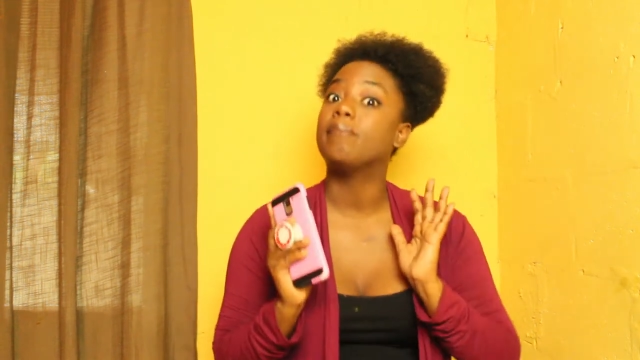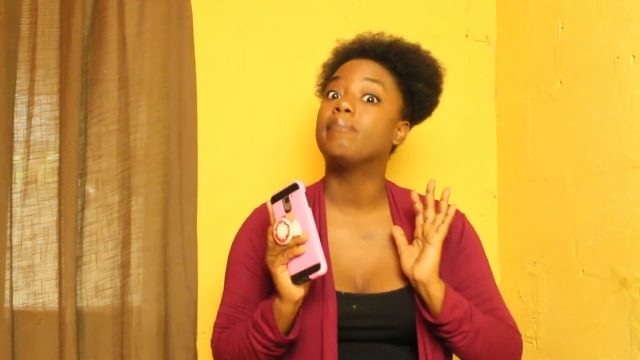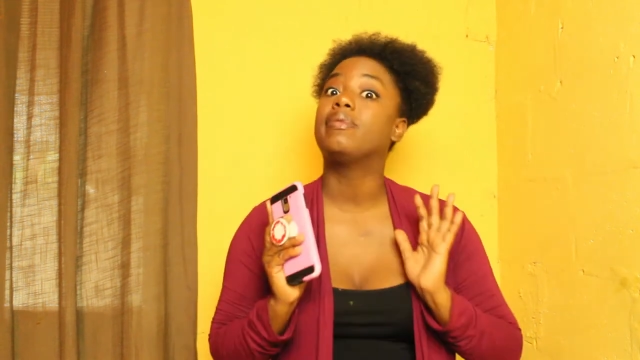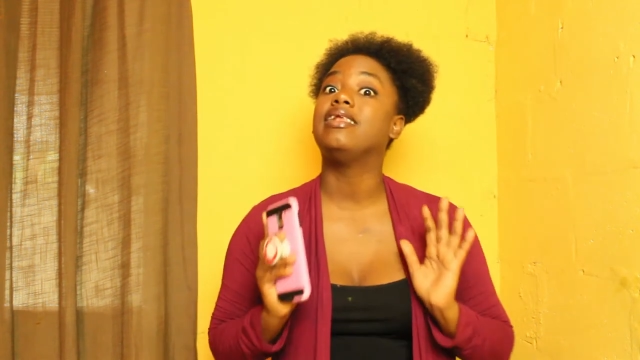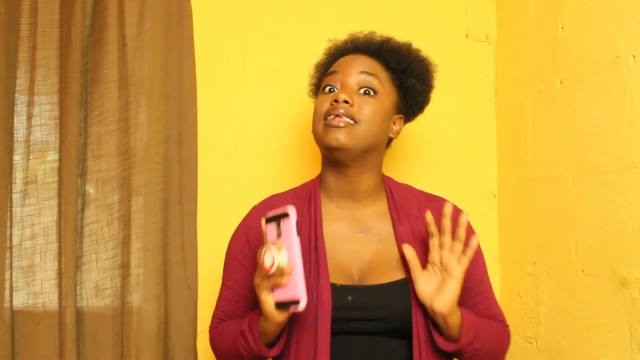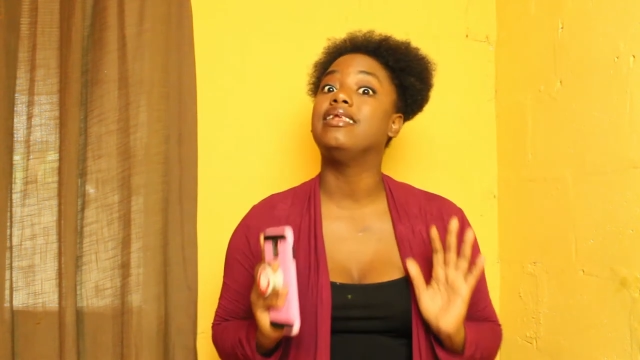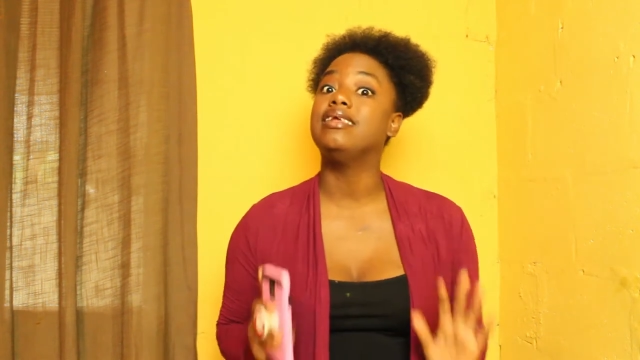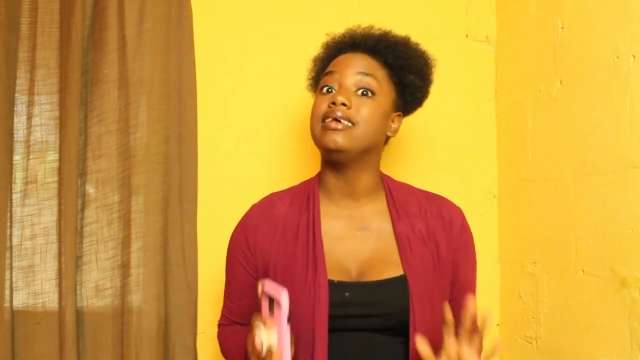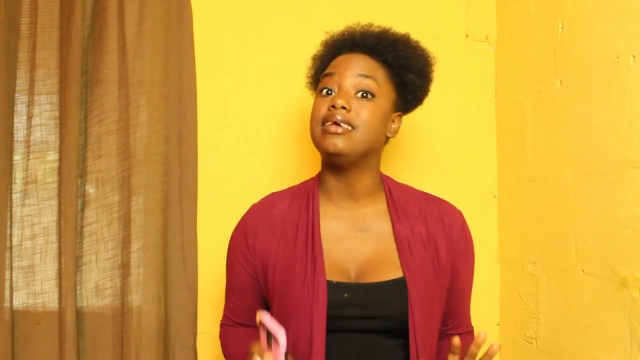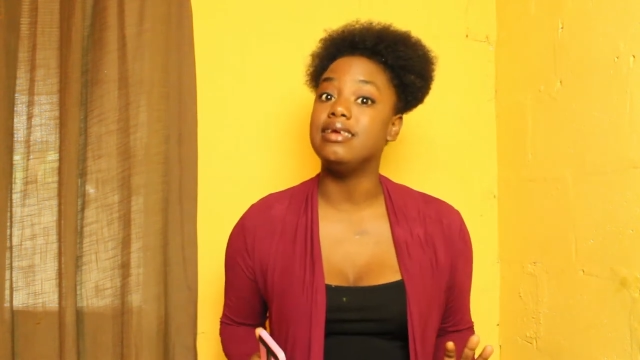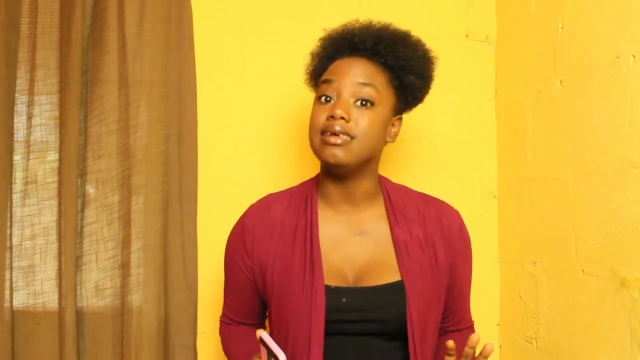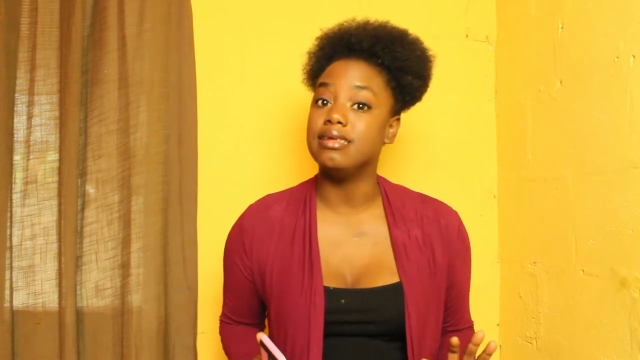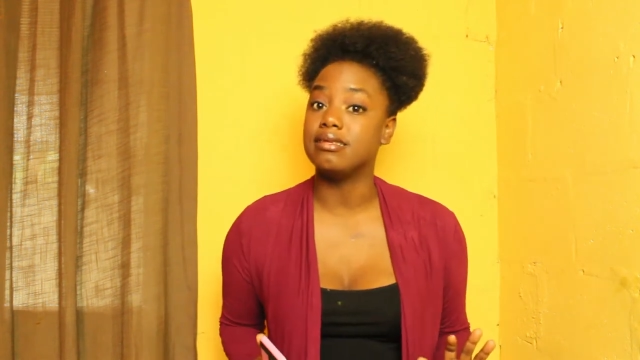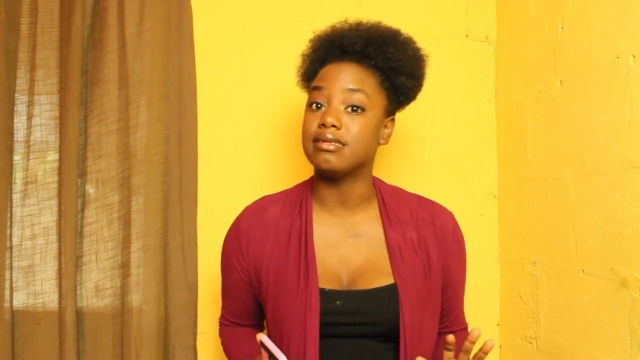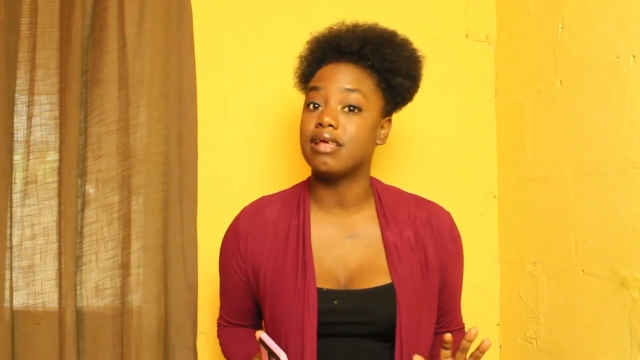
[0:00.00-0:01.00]

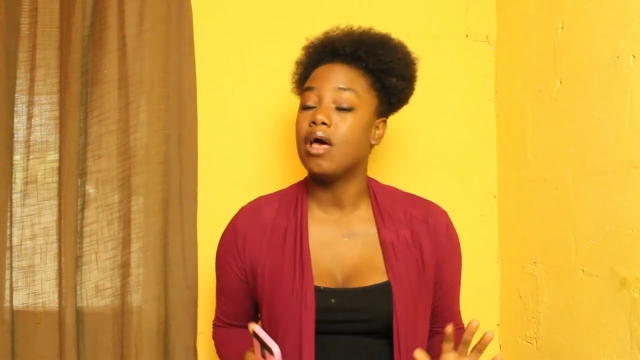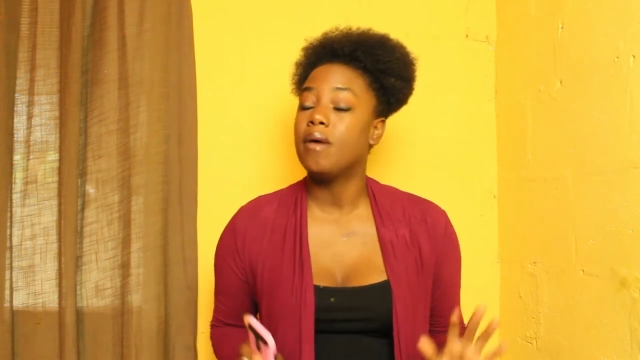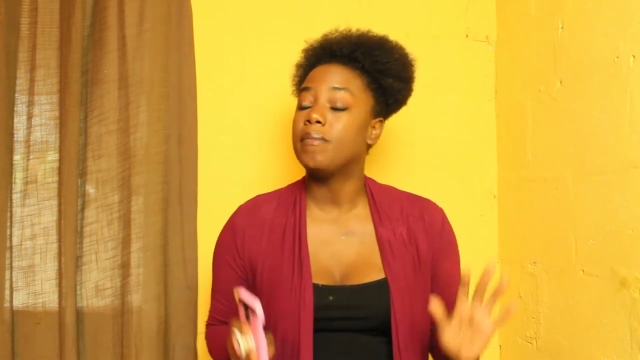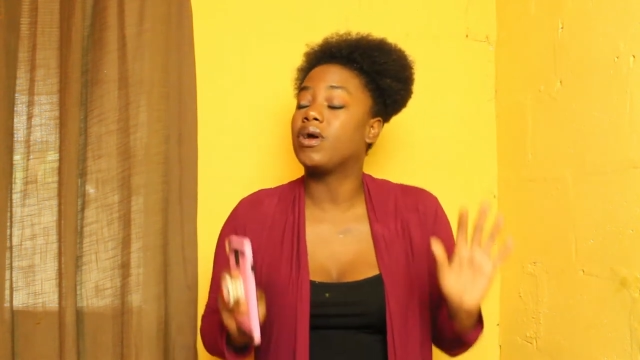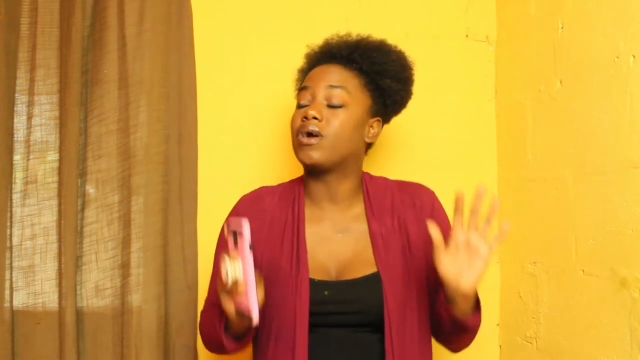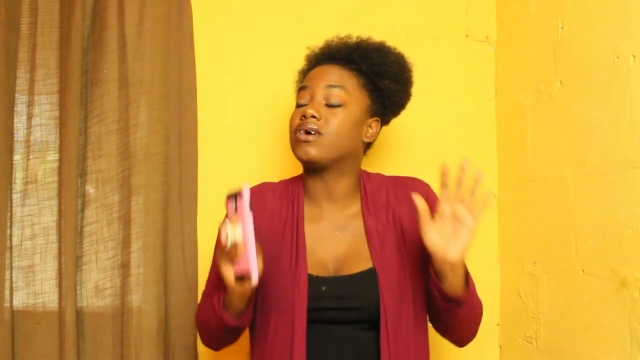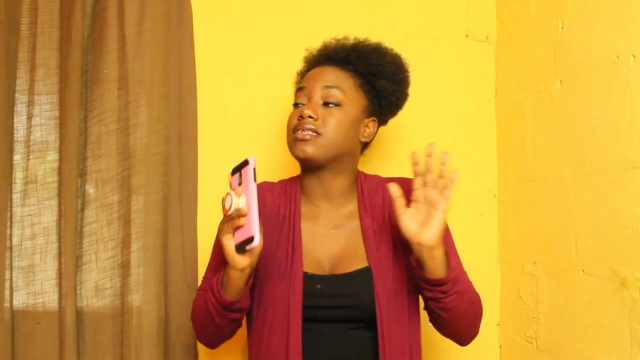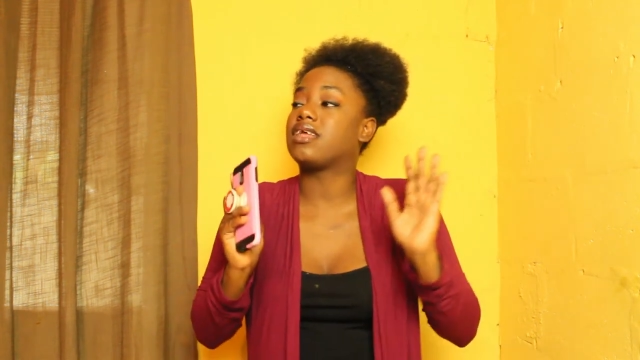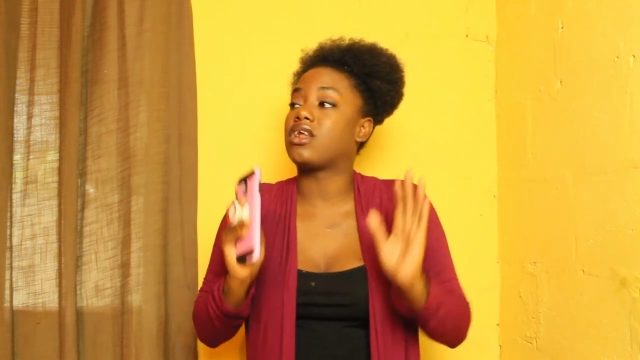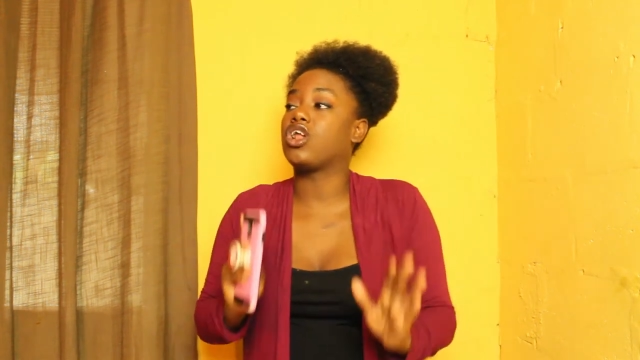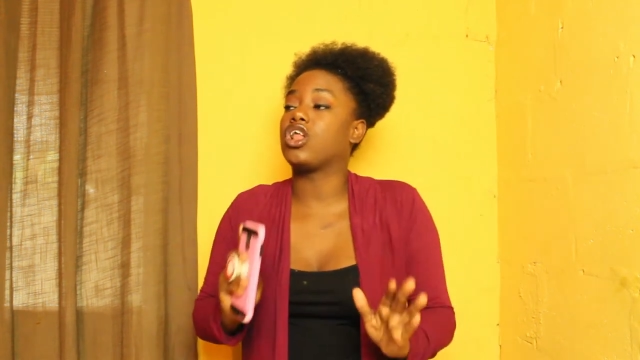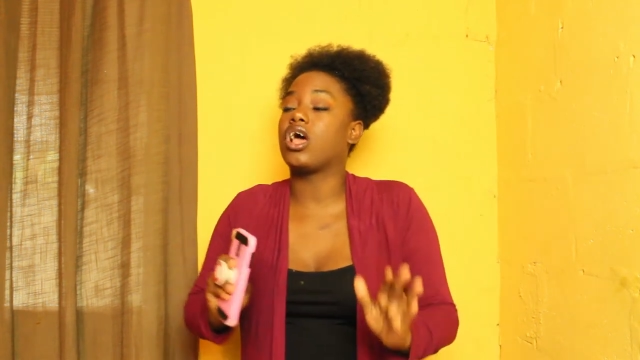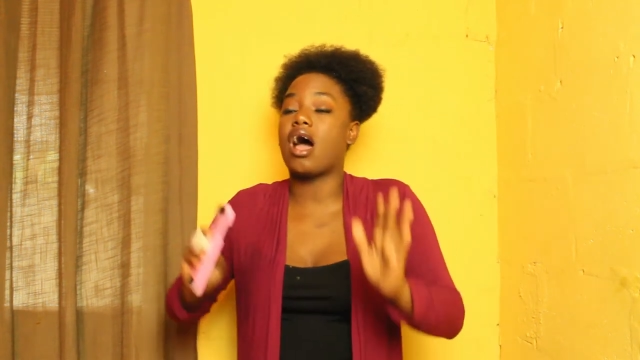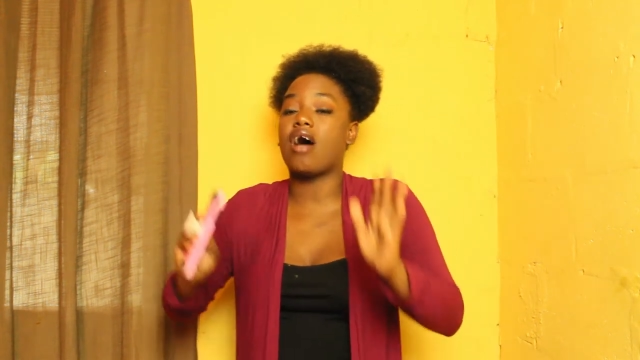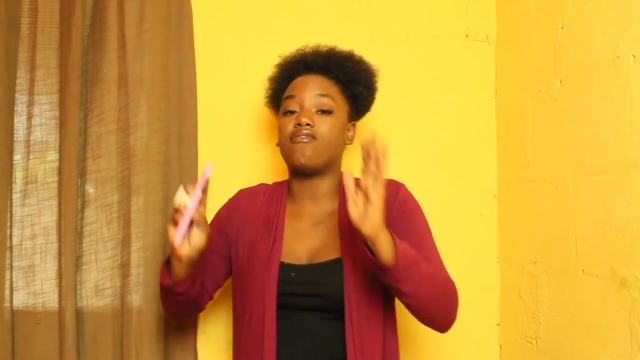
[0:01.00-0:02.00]
Please. Because then all
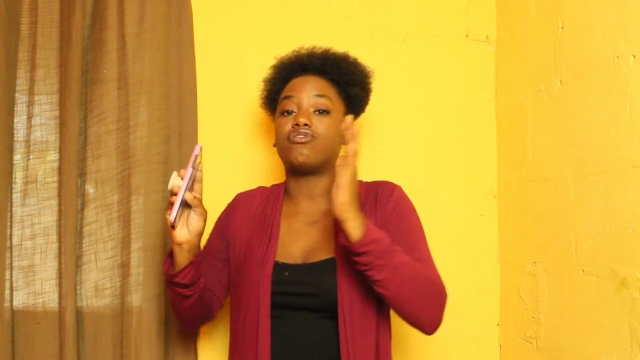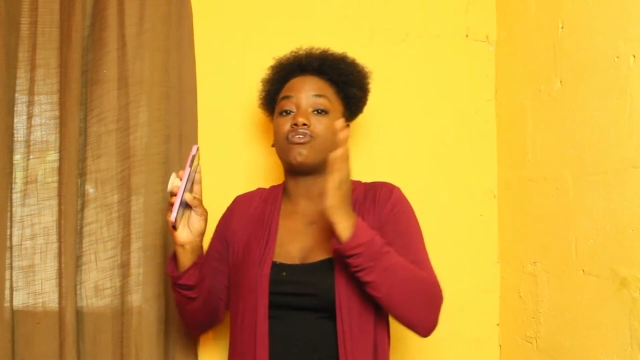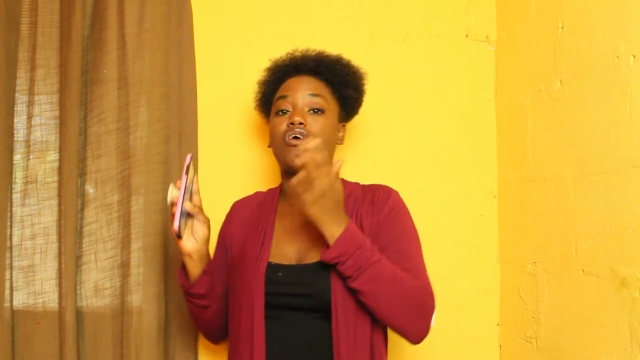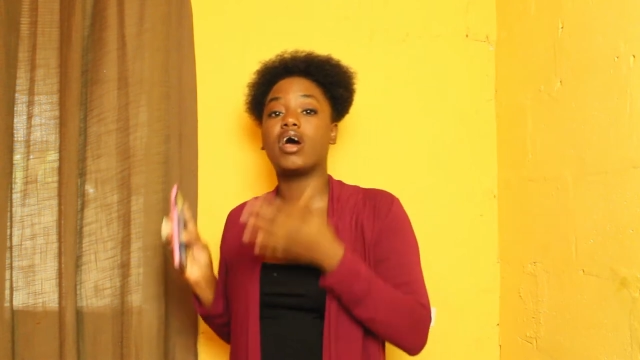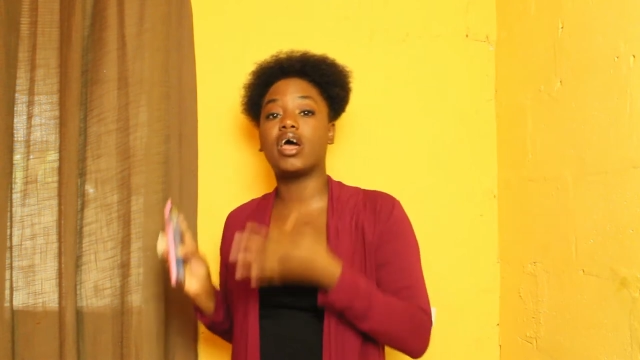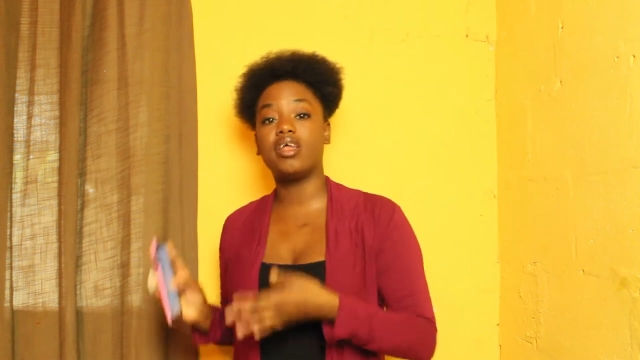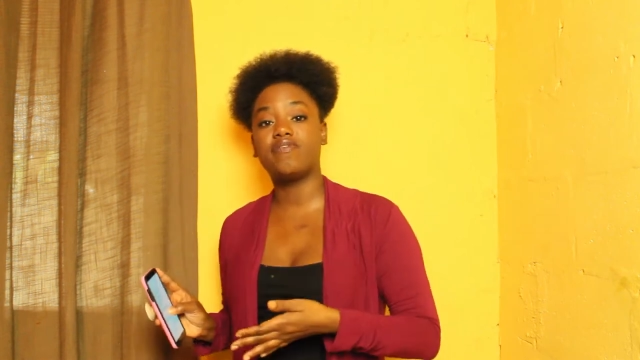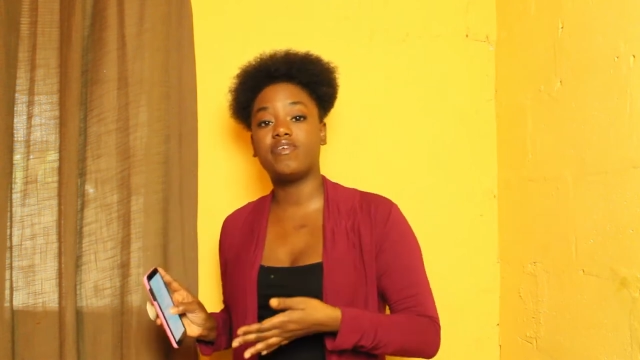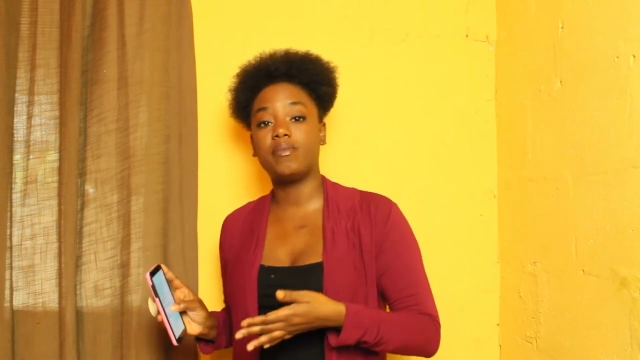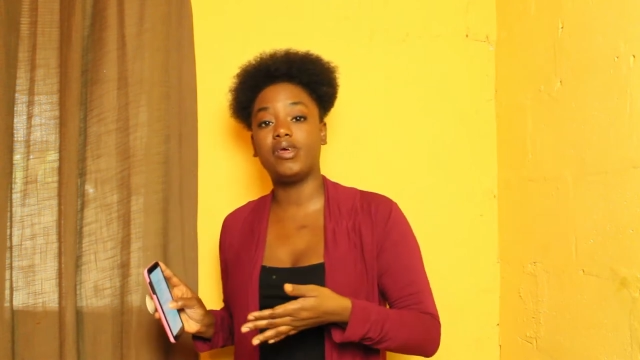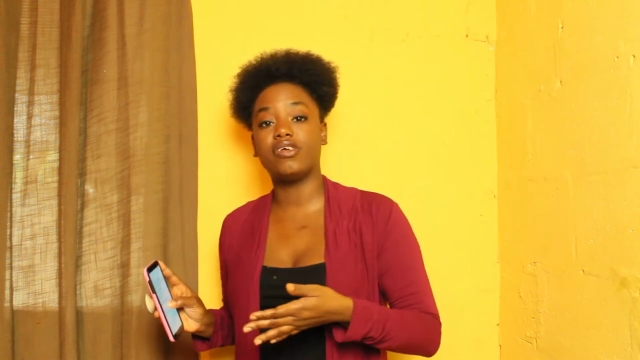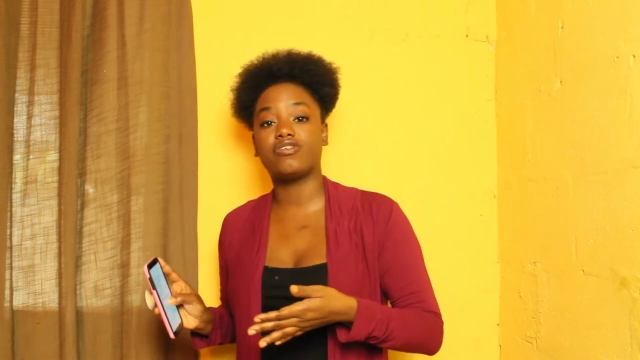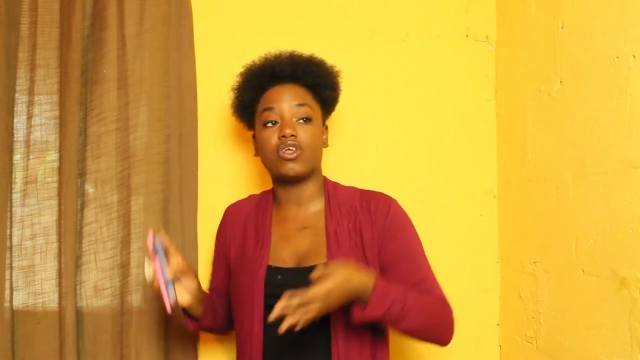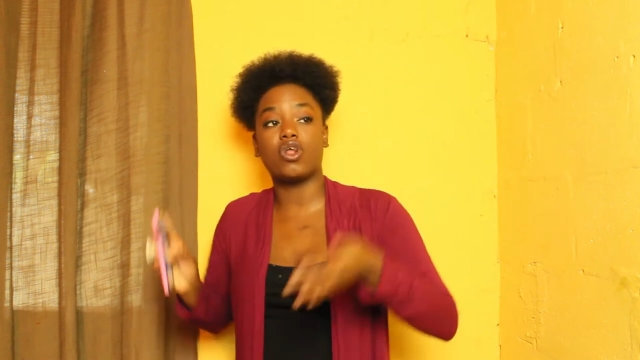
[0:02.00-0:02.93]
you have wrong information,